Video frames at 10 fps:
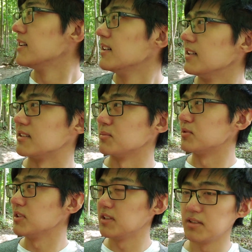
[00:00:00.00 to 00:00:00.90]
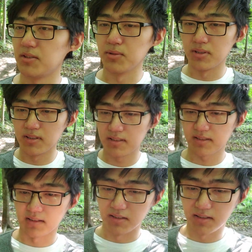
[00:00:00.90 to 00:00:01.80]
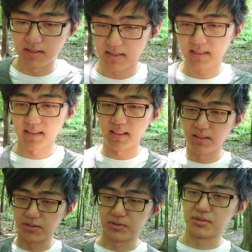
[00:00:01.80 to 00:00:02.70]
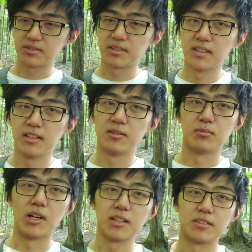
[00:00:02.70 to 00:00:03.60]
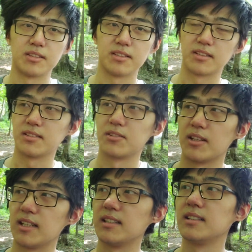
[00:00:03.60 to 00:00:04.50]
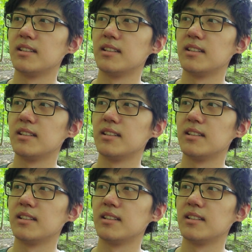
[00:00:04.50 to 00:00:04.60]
it's a really good tool to learn and use while you're in your undergrad.